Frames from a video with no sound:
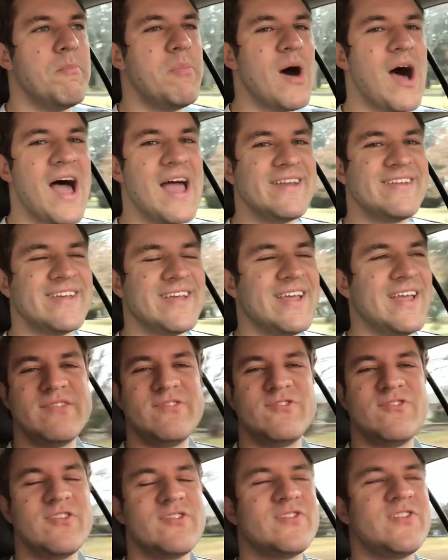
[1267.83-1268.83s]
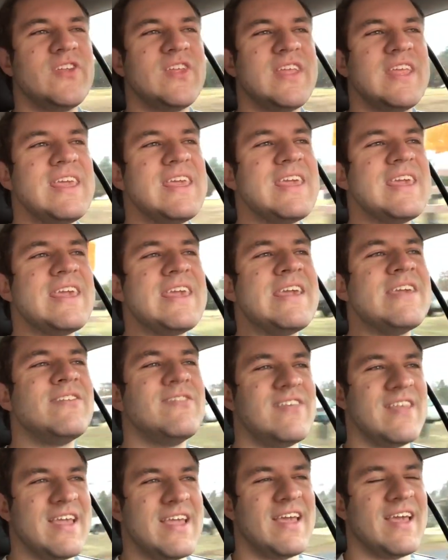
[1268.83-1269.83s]
but it's just
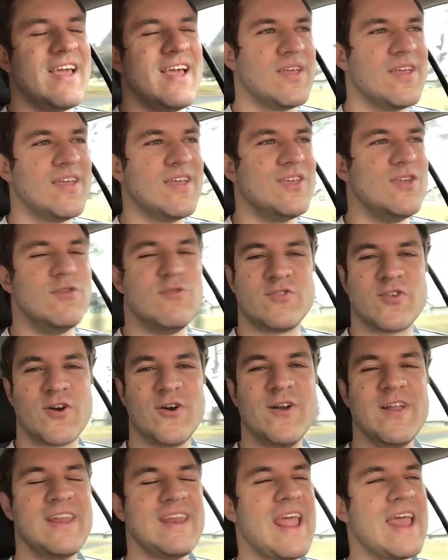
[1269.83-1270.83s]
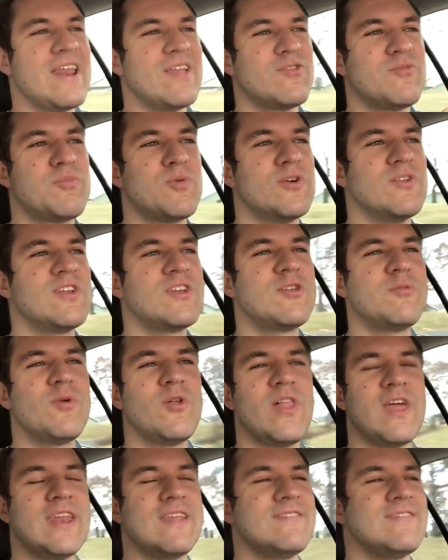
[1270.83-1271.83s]
easy. You turn it and it's
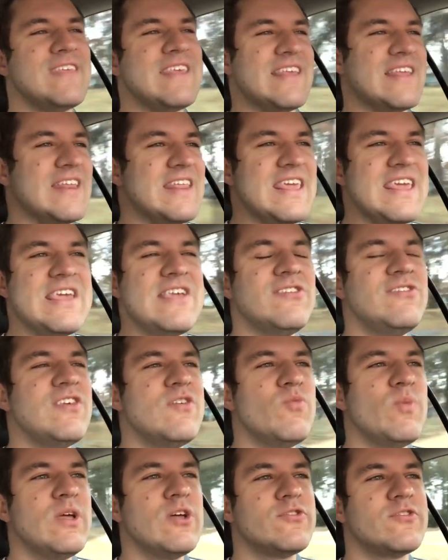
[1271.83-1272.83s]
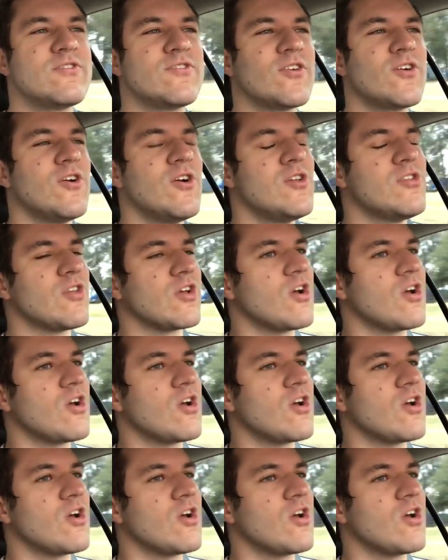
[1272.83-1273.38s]
predictable and it's an easy wheel to turn.